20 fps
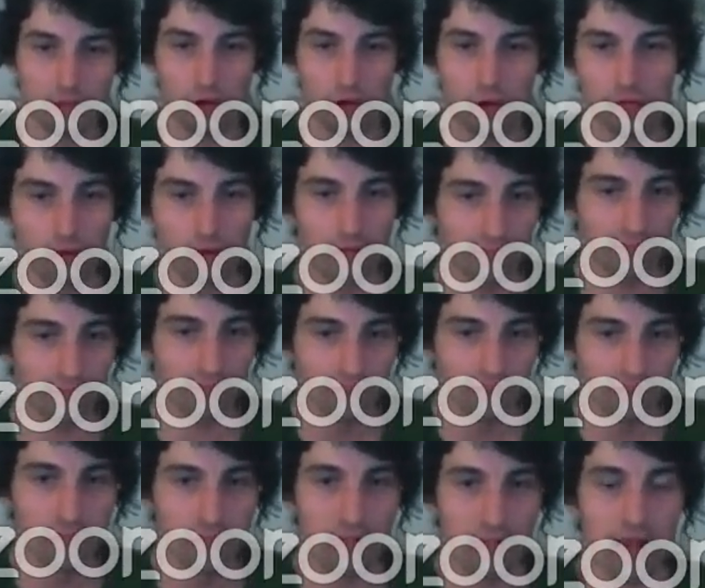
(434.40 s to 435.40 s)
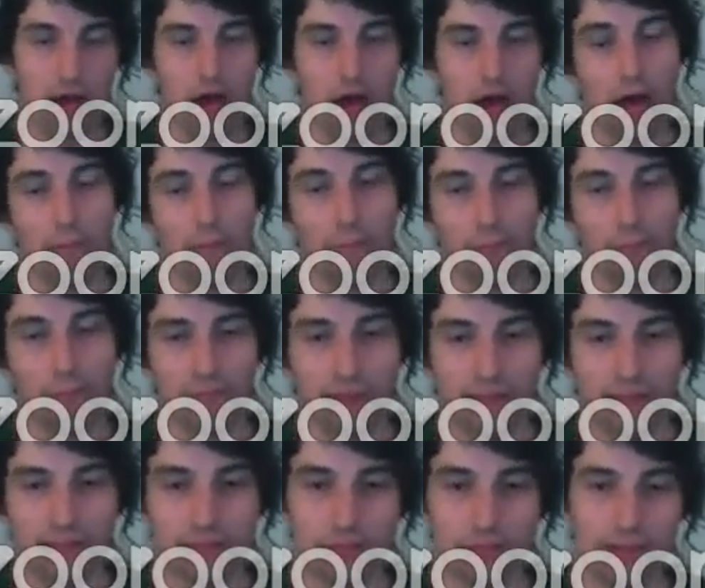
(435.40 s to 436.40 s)
congruence, um,
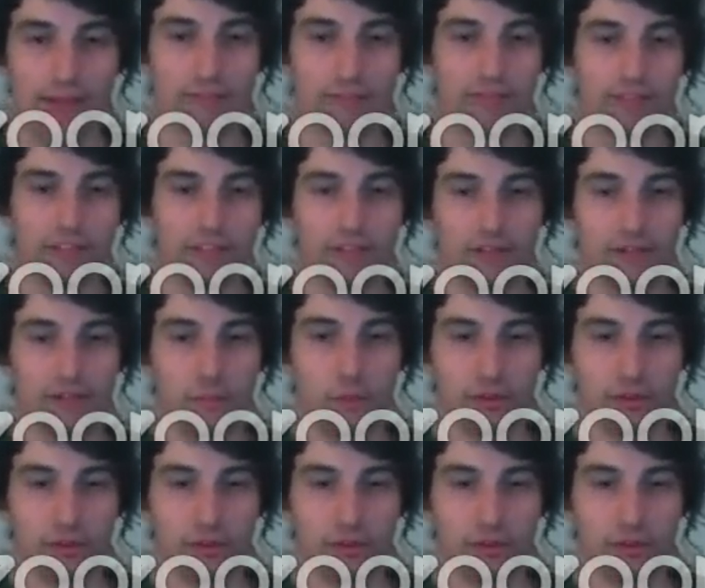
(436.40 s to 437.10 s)
as we have seen in the